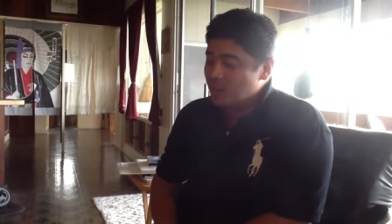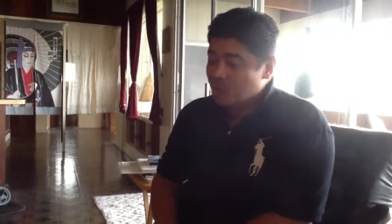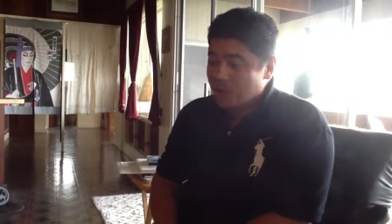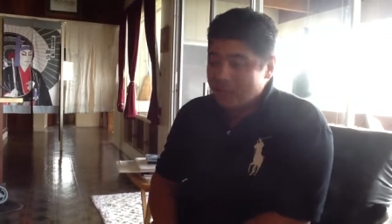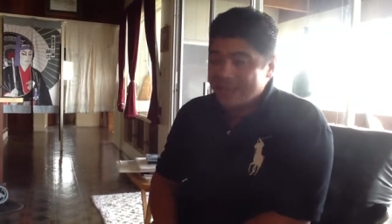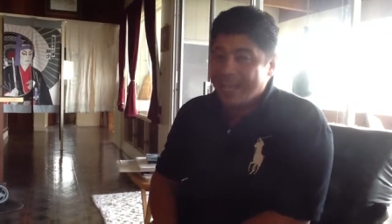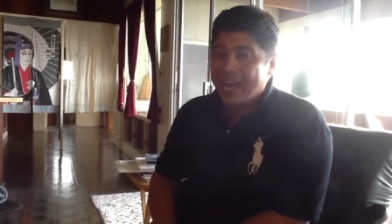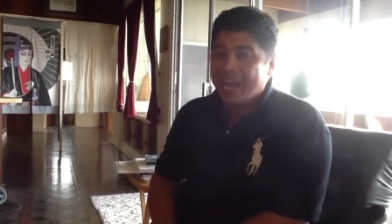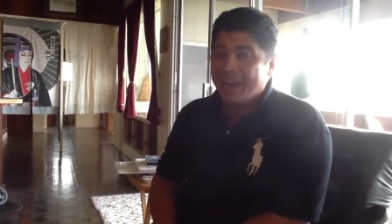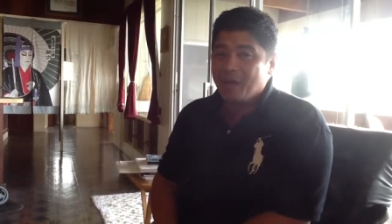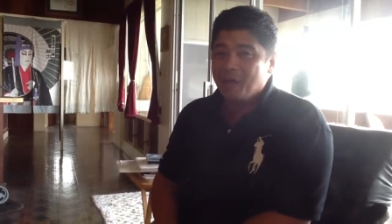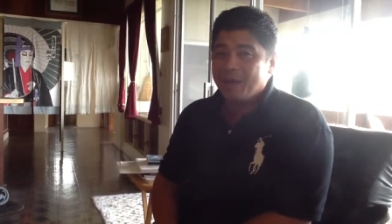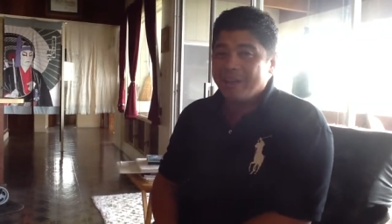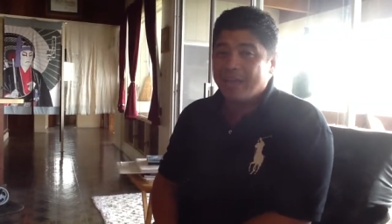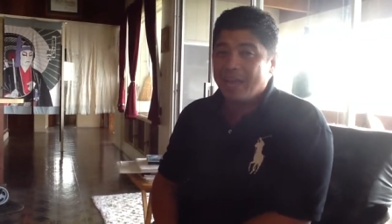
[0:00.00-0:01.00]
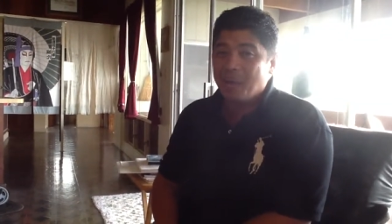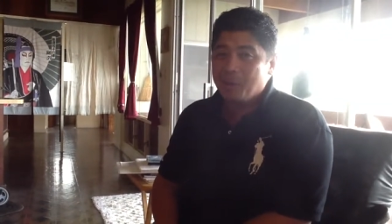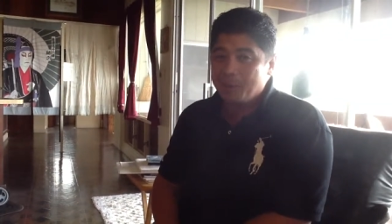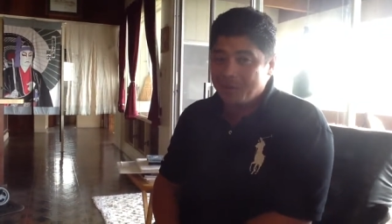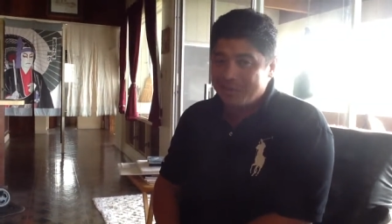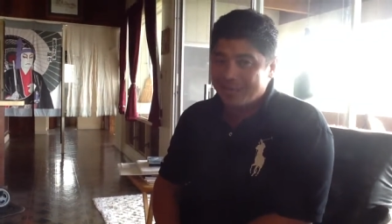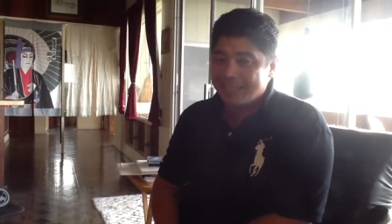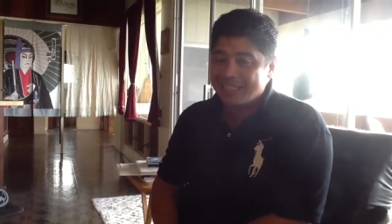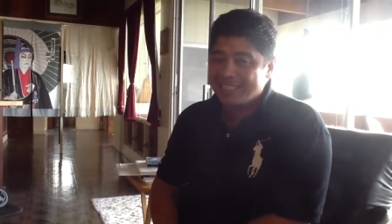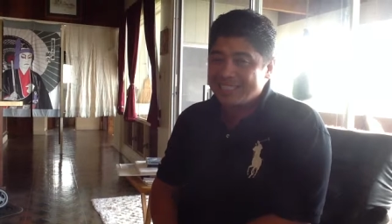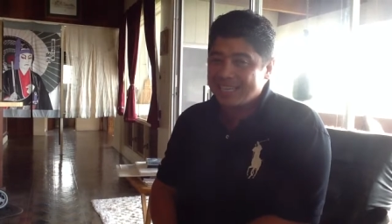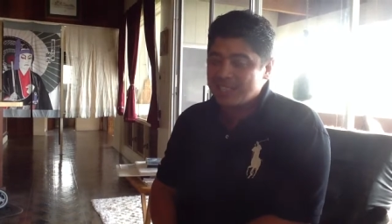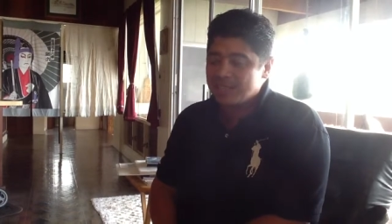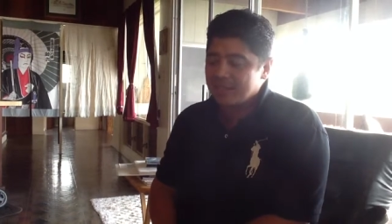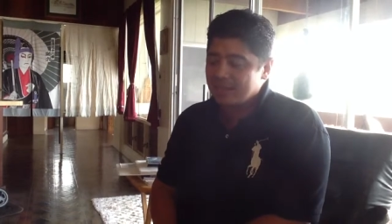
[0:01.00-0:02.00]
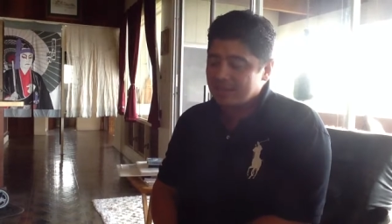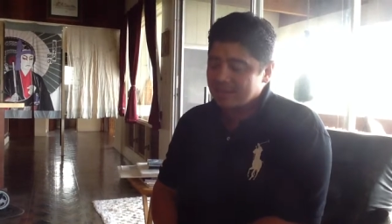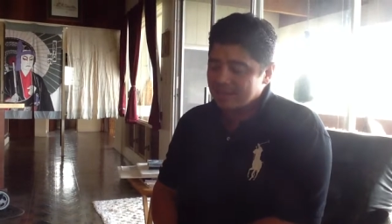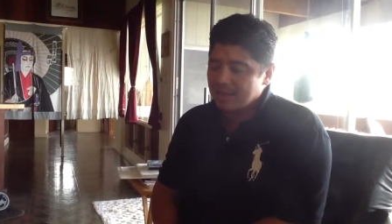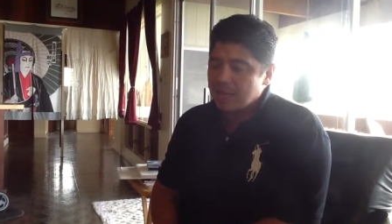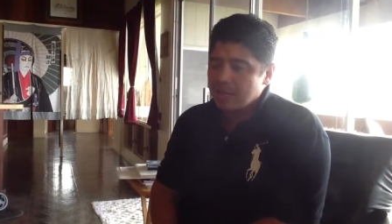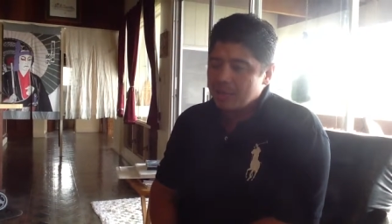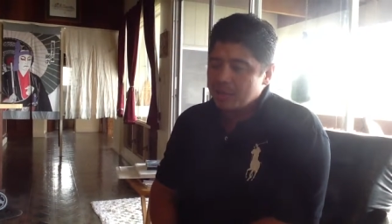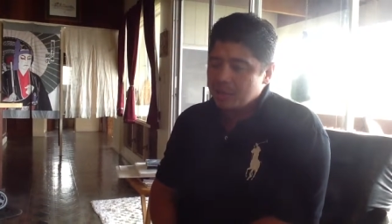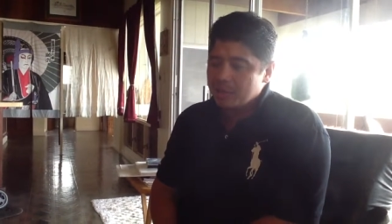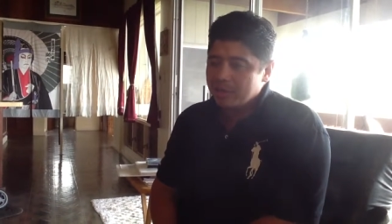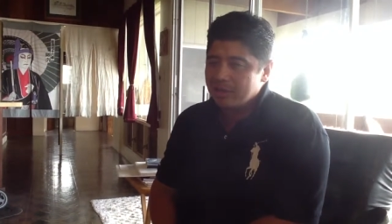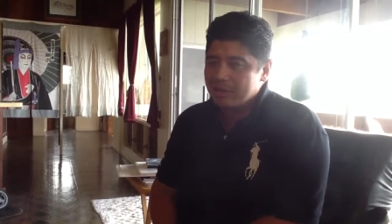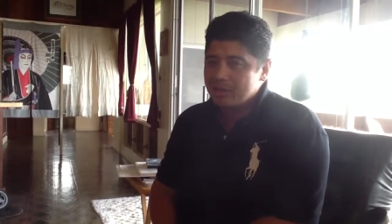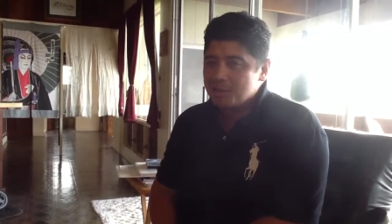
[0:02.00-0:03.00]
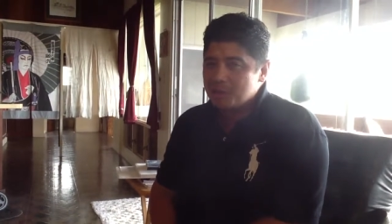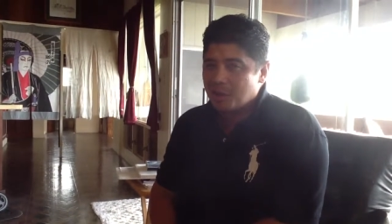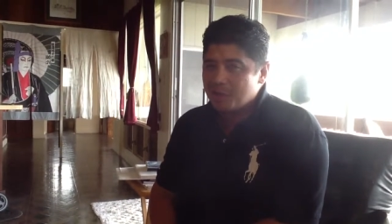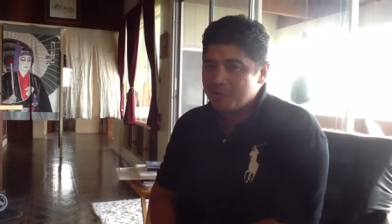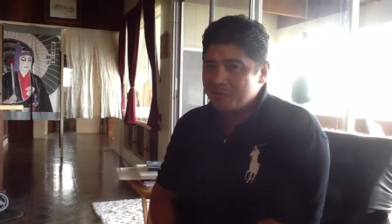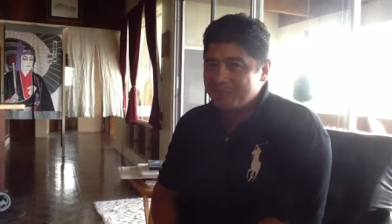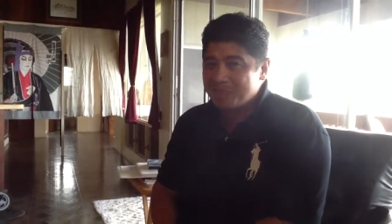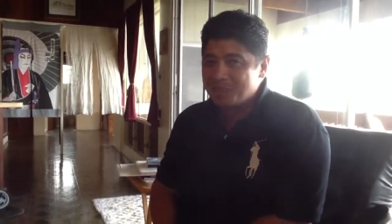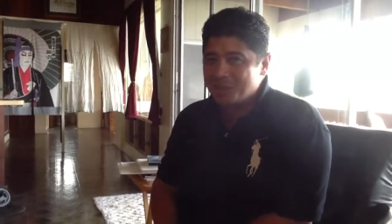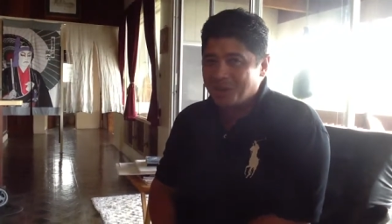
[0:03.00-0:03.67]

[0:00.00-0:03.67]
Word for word: Uh, one day, one day, when you get the session, you'll hit a starfish